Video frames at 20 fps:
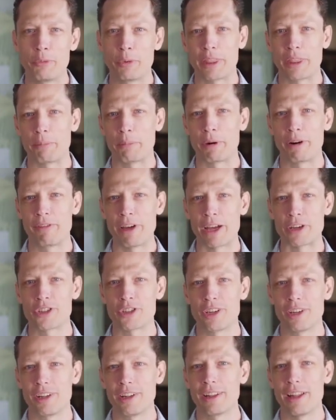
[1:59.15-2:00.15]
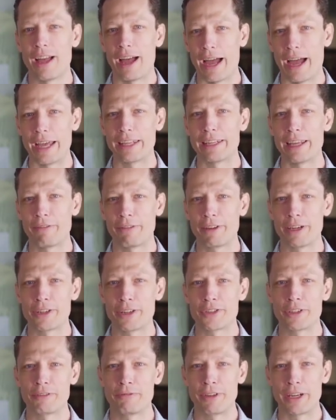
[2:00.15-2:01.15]
with a professional
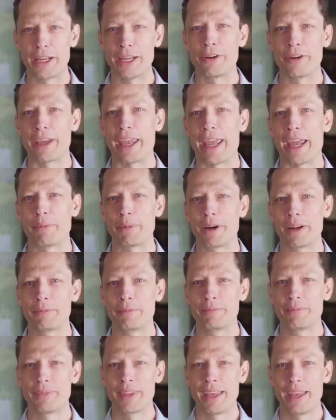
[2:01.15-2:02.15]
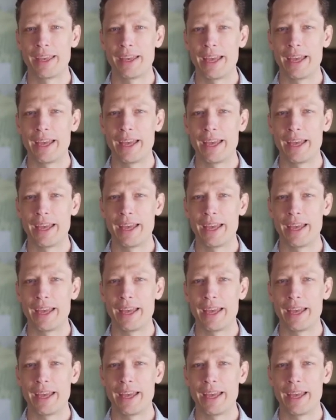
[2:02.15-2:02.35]
high-definition video camera